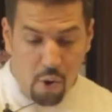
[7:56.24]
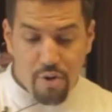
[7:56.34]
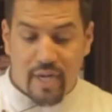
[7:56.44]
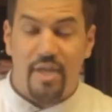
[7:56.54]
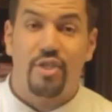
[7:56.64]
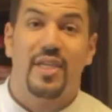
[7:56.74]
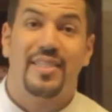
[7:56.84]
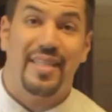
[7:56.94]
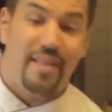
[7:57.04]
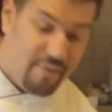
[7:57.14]
you can
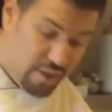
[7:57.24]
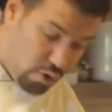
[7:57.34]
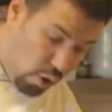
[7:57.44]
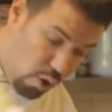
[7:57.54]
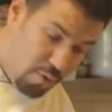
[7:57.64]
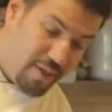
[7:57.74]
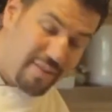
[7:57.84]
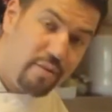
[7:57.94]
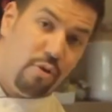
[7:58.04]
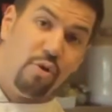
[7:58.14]
just leave it on the
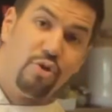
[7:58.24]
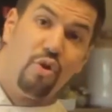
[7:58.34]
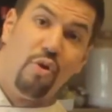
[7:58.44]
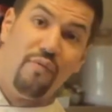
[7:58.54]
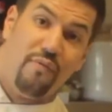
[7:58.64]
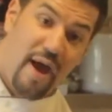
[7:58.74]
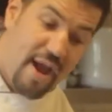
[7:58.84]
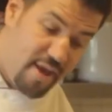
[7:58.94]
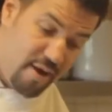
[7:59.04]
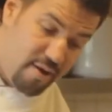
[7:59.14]
slow
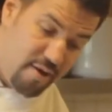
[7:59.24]
fire.